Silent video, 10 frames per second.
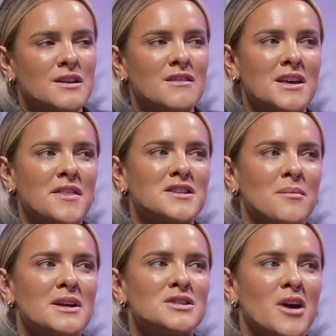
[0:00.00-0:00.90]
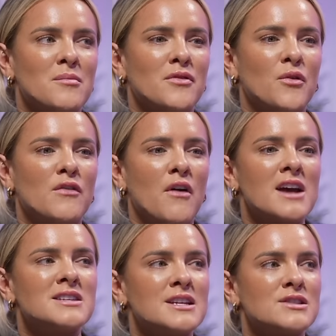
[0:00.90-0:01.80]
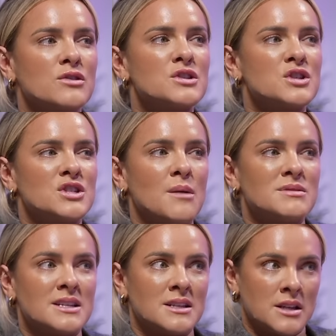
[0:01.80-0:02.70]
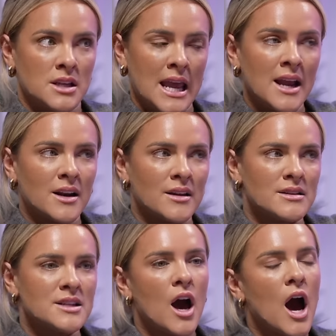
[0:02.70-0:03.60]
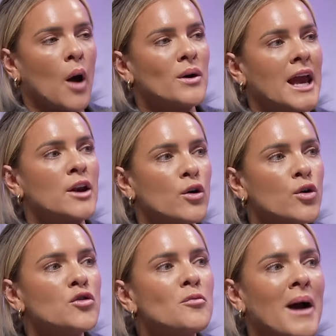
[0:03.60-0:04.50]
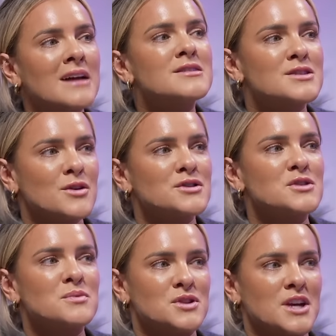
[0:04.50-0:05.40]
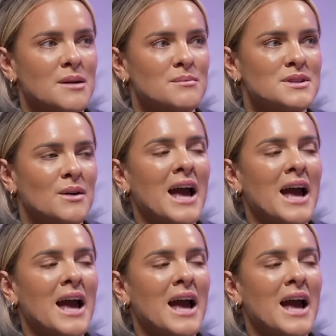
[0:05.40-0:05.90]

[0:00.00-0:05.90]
Because I've said this on my Instagram before. If I say sausage and chips in England, I would get an unbattered sausage with chips. I would